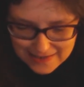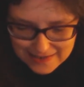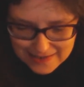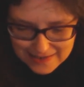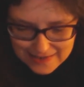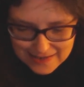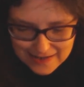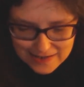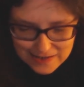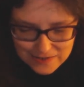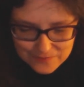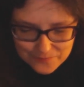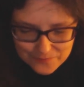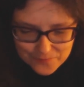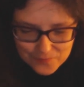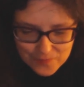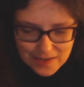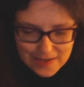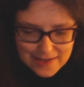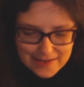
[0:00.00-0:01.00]

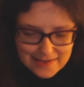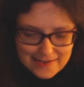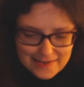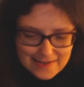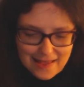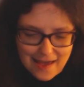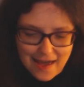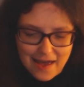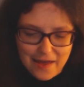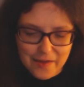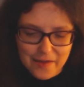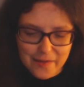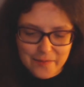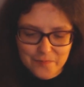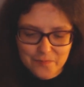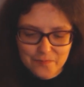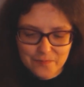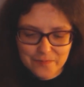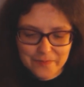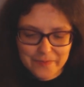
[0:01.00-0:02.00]
it's
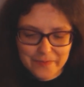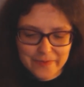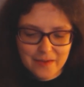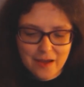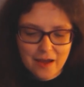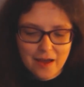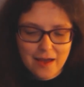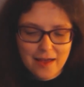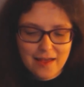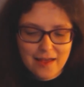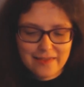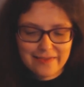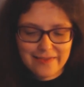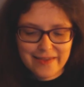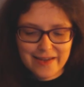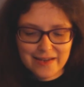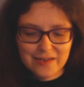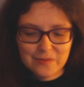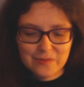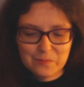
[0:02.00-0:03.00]
like
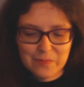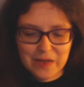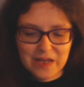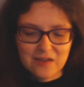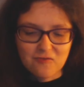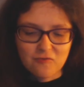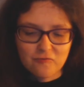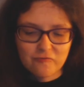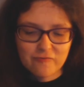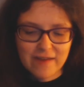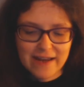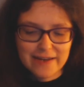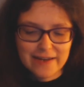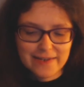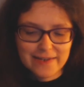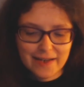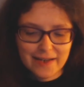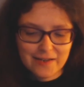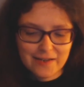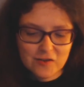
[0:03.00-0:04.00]
this big
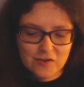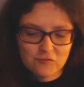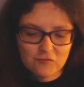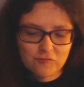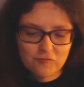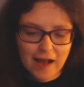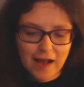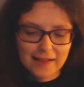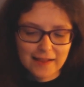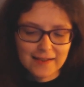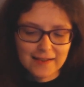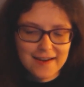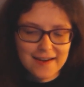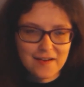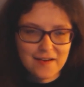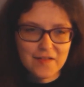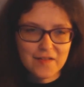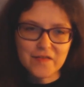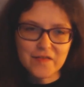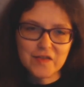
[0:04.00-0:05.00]
race, and it's
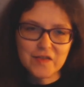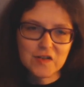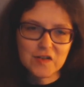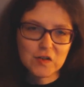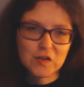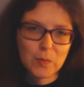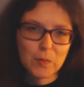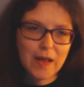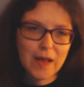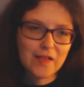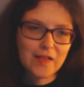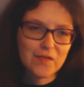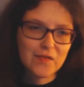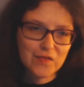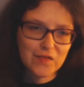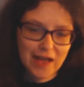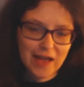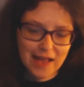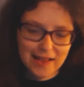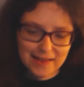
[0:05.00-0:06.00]
Rally of the
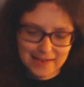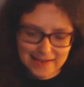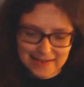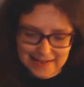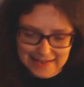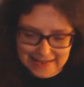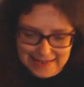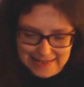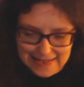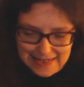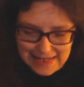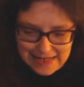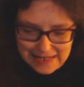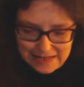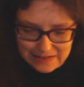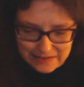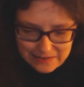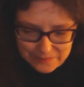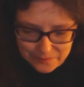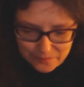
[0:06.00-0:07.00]
12
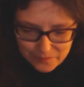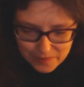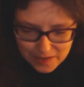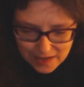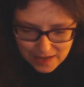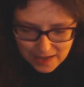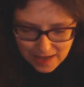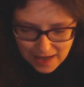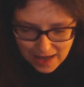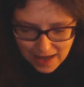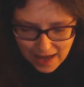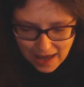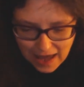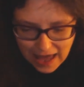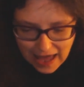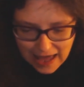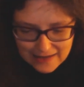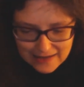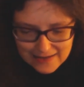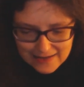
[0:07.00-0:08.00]
Galaxies,
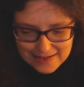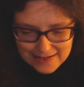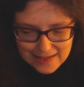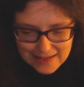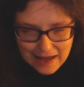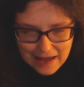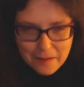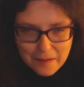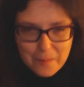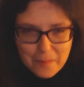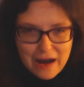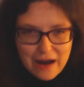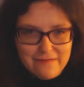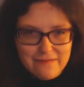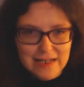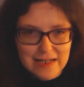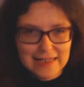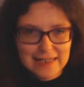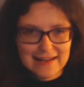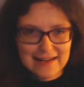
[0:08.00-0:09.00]
and it's like
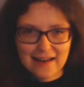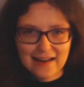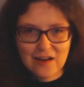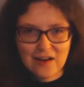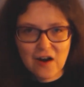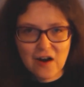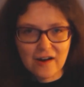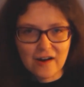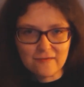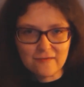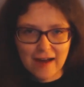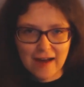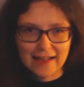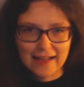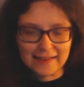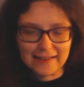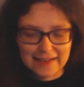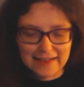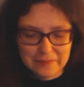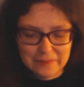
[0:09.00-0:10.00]
Paris-Dakar
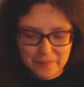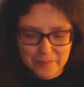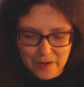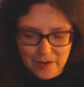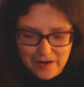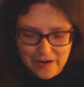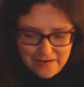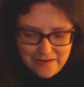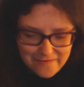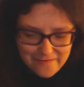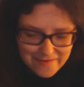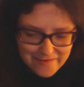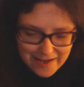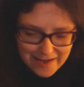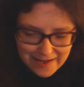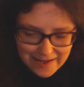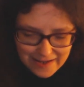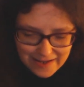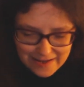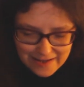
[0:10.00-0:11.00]
Rally, but
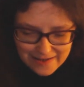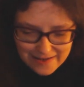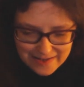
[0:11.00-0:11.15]
over